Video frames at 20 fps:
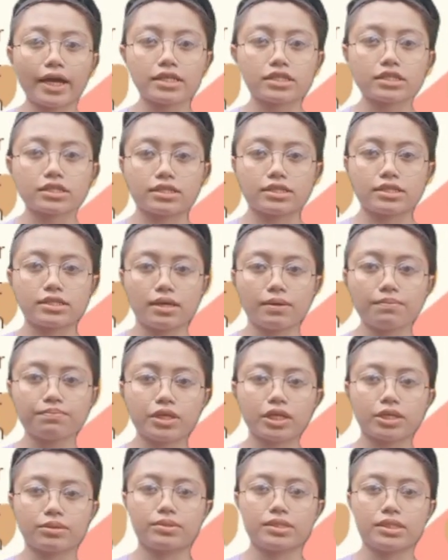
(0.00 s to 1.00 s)
barcadas
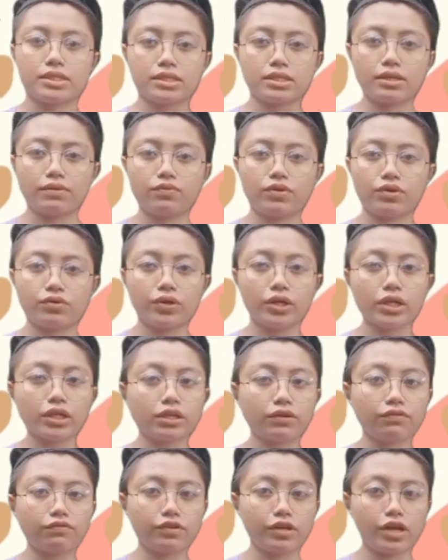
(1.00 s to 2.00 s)
can sometimes
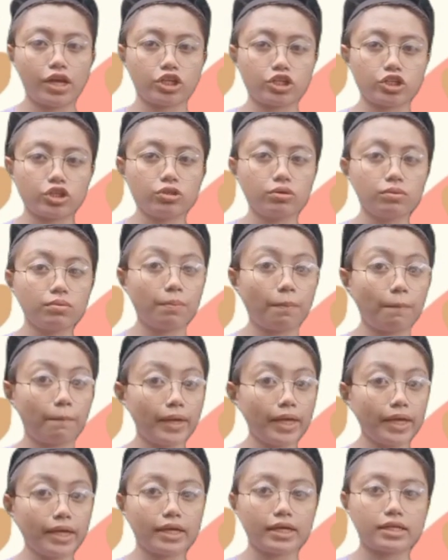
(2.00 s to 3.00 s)
deceive the real
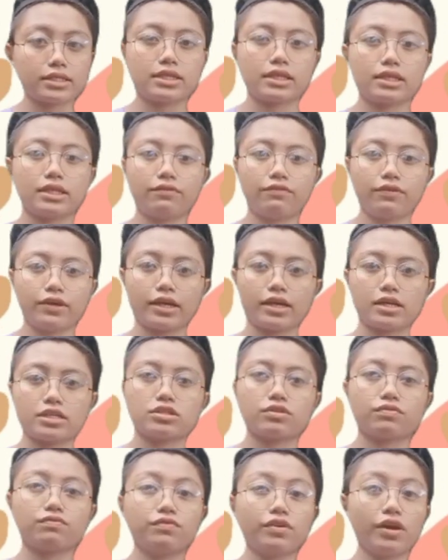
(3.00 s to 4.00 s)
definition, meaning and
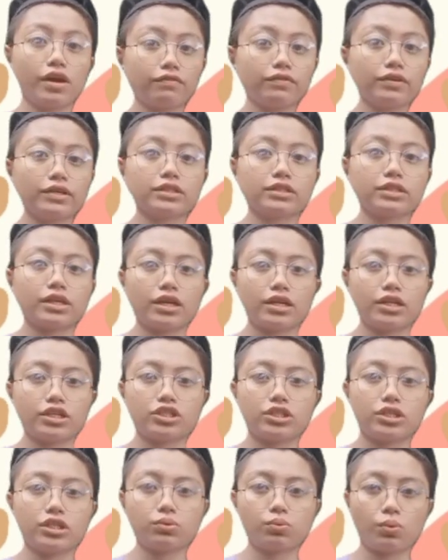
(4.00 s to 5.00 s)
significance of every
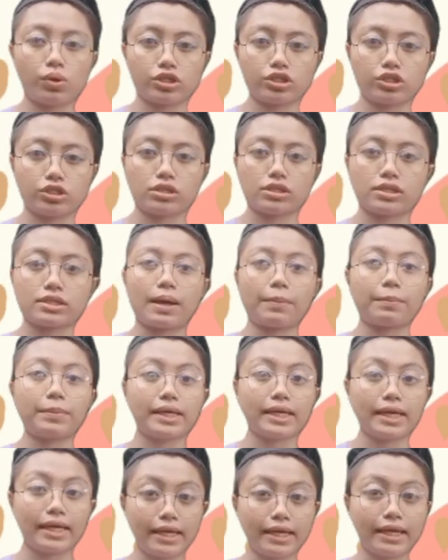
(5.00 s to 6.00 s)
teenage
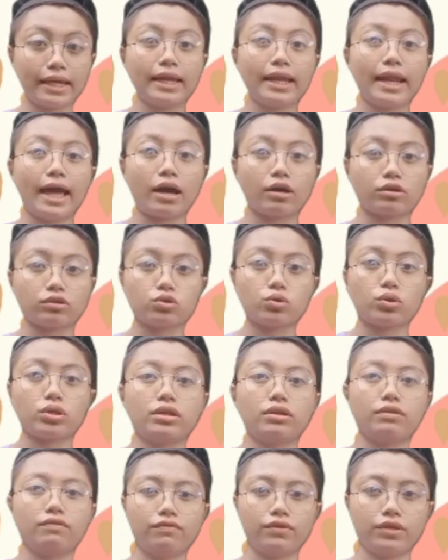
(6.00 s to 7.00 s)
situations coming in and
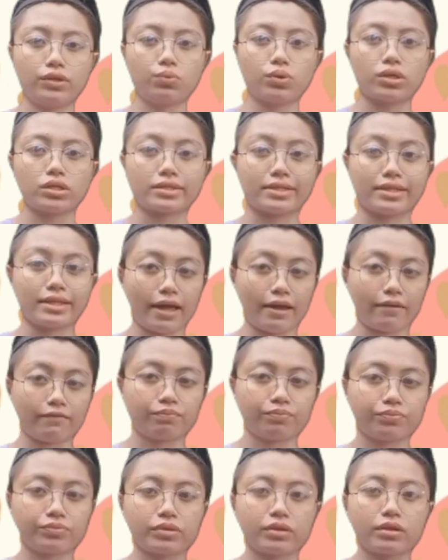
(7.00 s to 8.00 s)
out to an
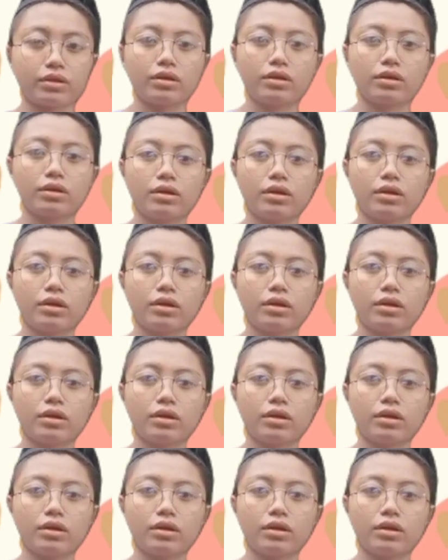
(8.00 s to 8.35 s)
individual's life.